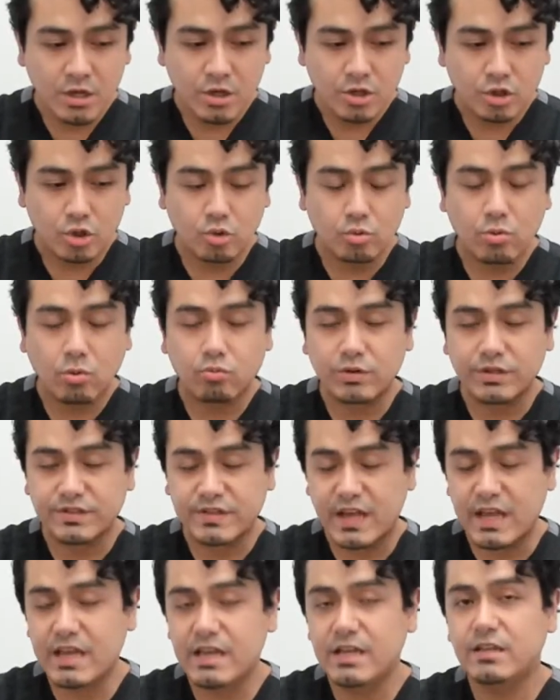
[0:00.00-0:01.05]
You will
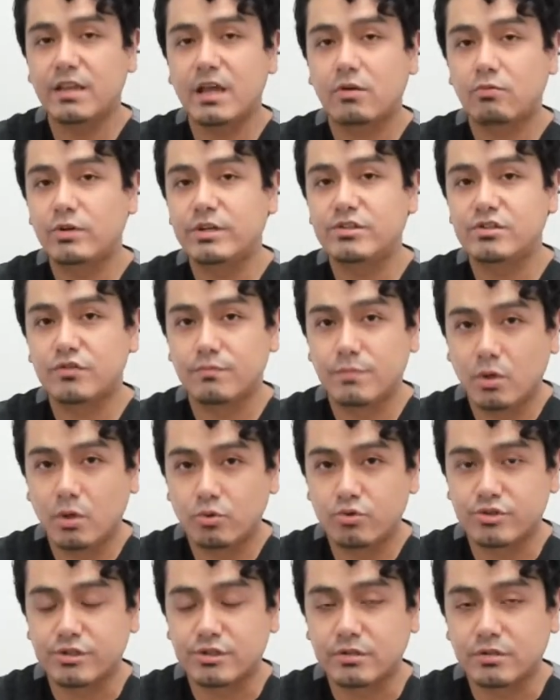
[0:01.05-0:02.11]
retain that range of
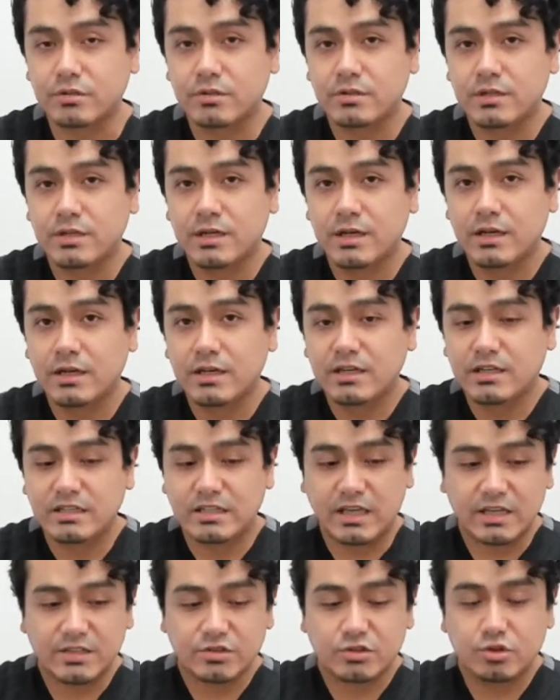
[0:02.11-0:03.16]
motion.
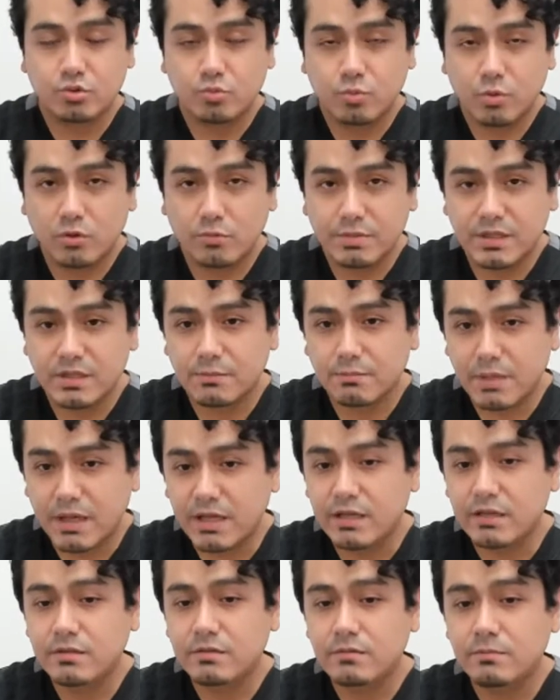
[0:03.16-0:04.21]
Yes, you will be in
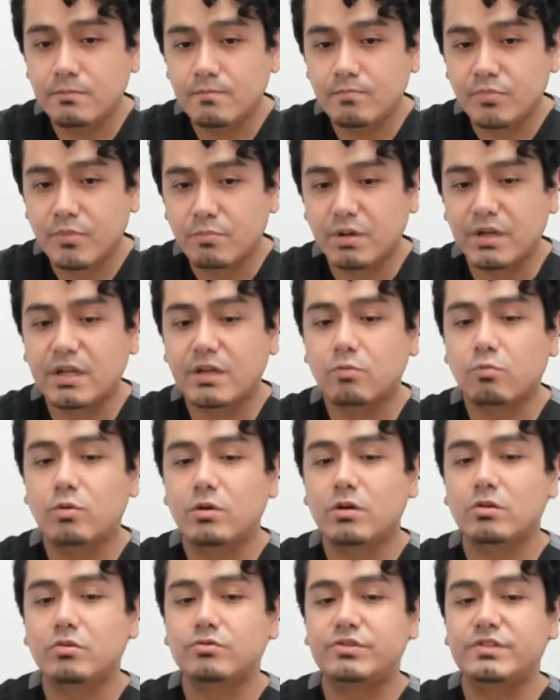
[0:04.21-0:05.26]
pain, but it
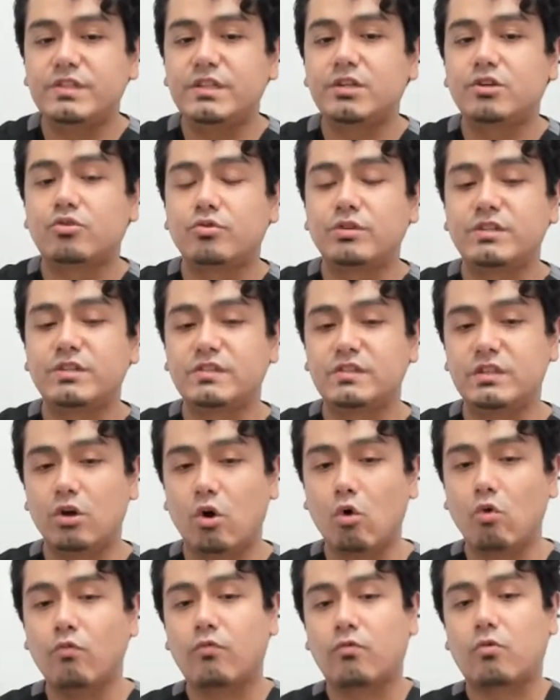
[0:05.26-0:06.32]
will decrease the
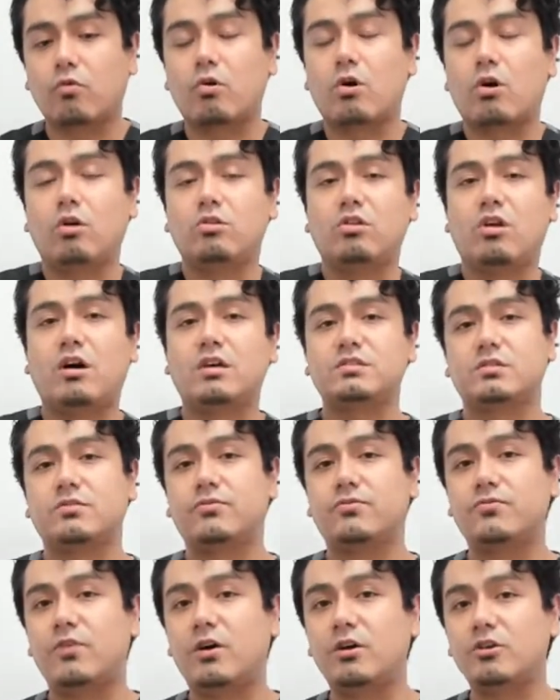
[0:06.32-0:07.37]
overall loss
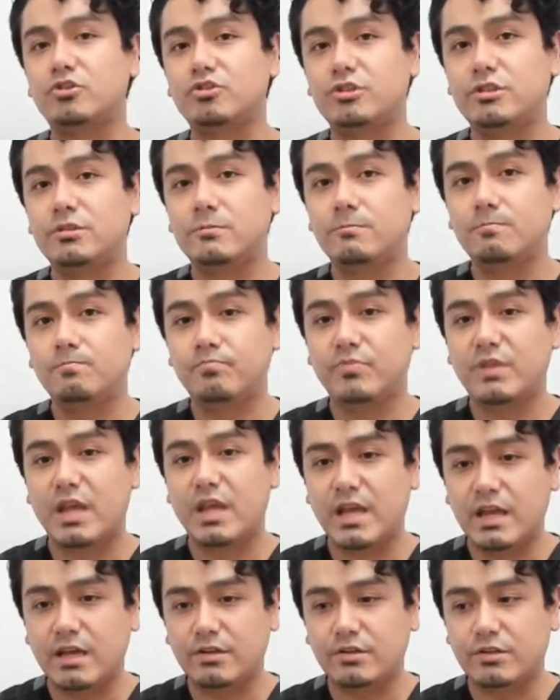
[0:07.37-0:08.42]
of function
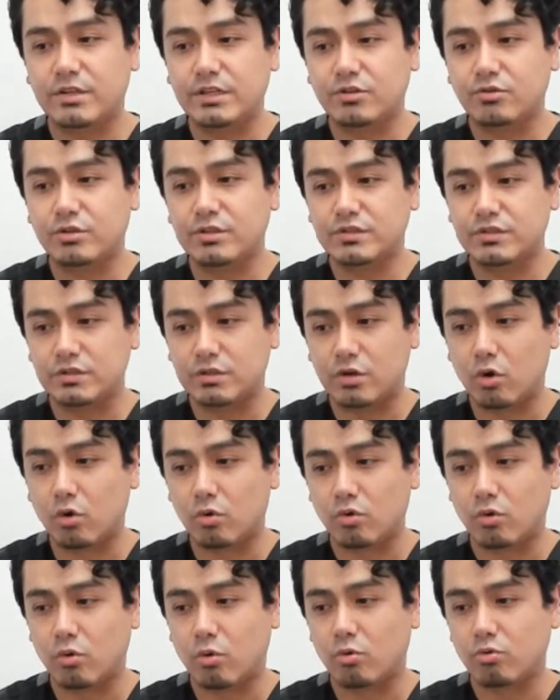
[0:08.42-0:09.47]
and decrease
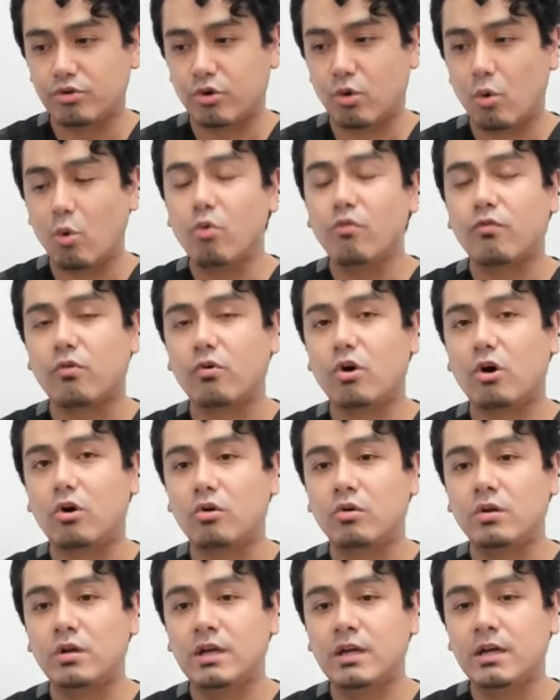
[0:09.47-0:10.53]
your
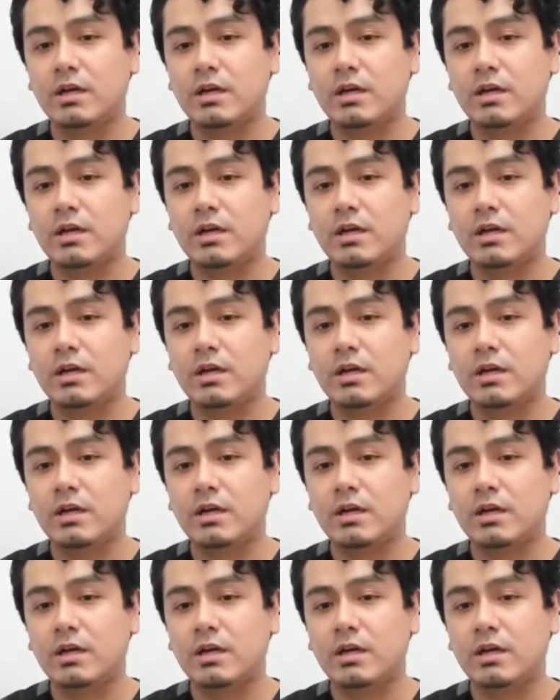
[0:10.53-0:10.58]
overall